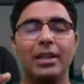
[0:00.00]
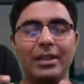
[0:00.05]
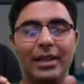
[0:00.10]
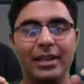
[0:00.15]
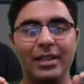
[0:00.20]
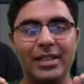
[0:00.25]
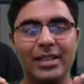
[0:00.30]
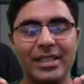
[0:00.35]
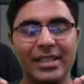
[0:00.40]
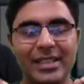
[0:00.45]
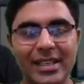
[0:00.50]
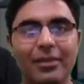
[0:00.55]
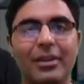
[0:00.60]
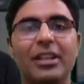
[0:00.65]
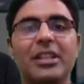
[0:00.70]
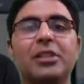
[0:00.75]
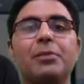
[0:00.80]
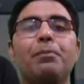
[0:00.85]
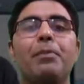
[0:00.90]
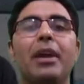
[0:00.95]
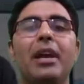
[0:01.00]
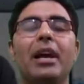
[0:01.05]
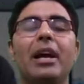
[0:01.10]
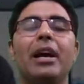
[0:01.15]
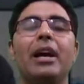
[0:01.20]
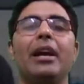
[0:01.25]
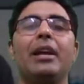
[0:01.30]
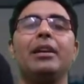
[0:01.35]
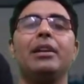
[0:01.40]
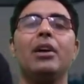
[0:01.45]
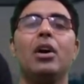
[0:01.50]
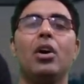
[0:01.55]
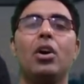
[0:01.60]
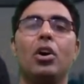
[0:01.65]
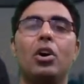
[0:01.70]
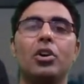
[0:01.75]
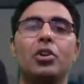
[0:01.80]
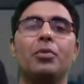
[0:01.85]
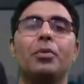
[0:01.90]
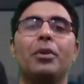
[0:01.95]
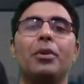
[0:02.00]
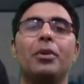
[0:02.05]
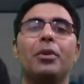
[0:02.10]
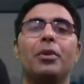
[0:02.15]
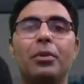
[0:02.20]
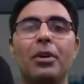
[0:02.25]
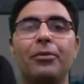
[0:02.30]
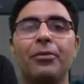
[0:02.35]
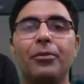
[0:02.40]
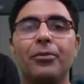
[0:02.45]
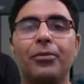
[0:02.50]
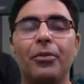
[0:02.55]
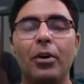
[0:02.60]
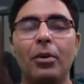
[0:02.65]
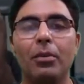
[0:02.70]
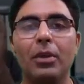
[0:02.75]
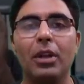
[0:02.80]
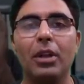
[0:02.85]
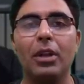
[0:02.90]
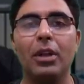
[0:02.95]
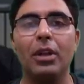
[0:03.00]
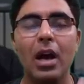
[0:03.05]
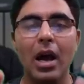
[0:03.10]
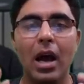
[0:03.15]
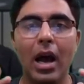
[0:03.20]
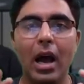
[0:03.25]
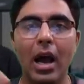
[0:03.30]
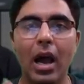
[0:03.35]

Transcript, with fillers: the secrets behind Automated Profit Formula,